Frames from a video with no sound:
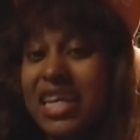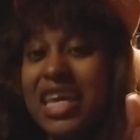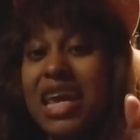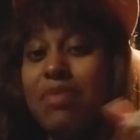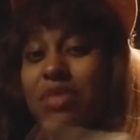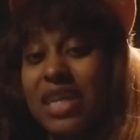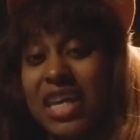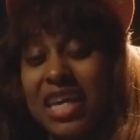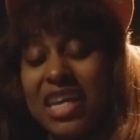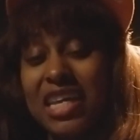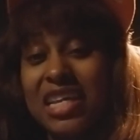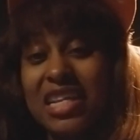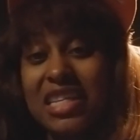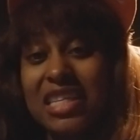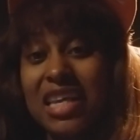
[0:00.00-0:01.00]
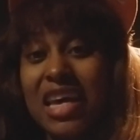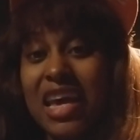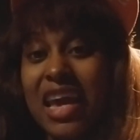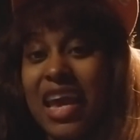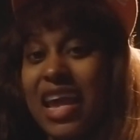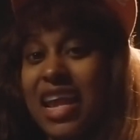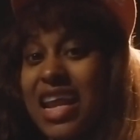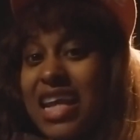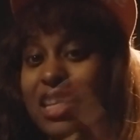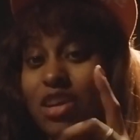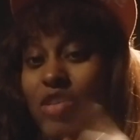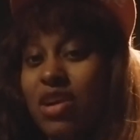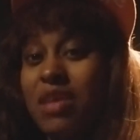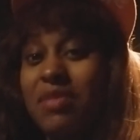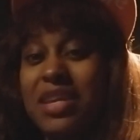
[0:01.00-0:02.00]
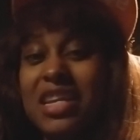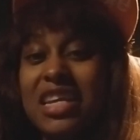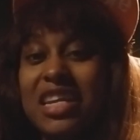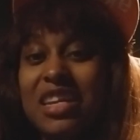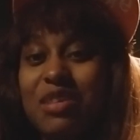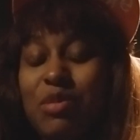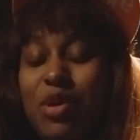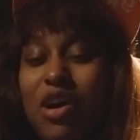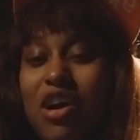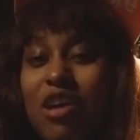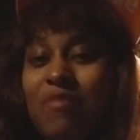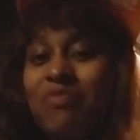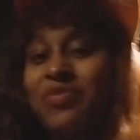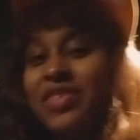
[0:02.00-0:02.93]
keep the keys, and they told him he needed to walk.